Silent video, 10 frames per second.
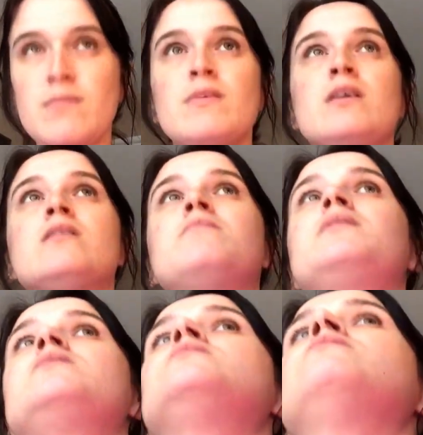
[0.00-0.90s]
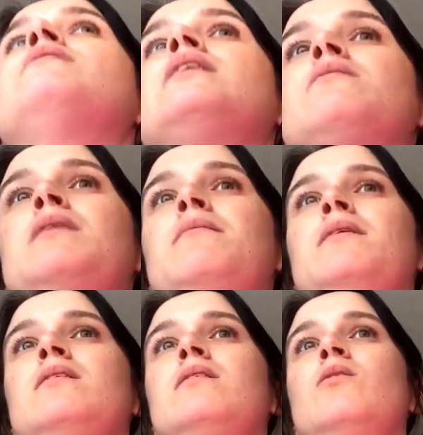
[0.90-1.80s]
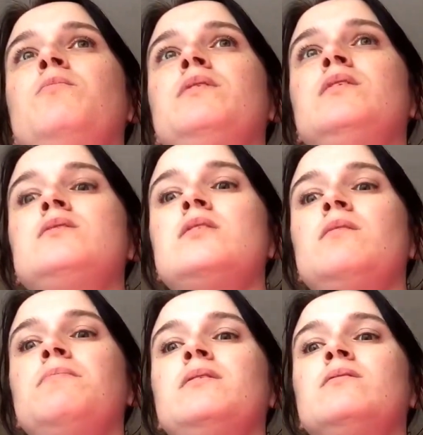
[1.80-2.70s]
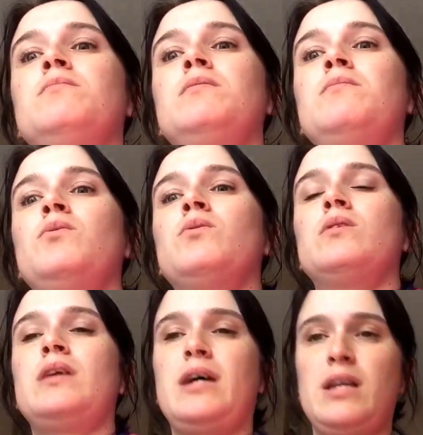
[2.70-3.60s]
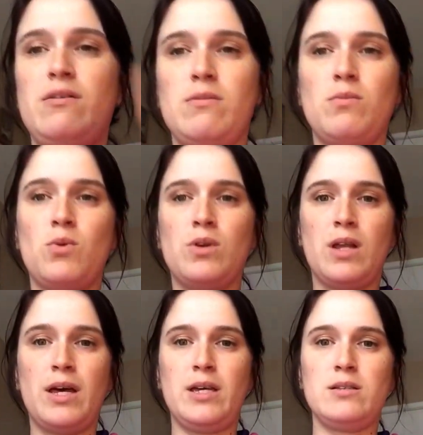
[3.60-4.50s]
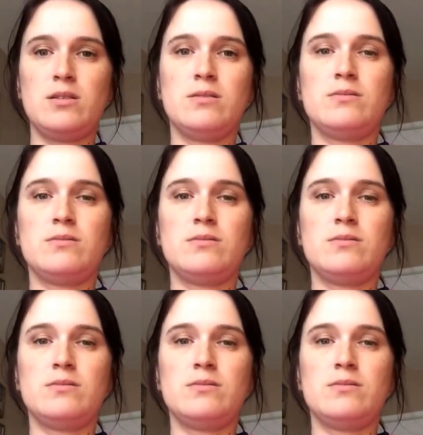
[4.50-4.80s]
Let me see if I can maybe open this up a little bit more and add even more light.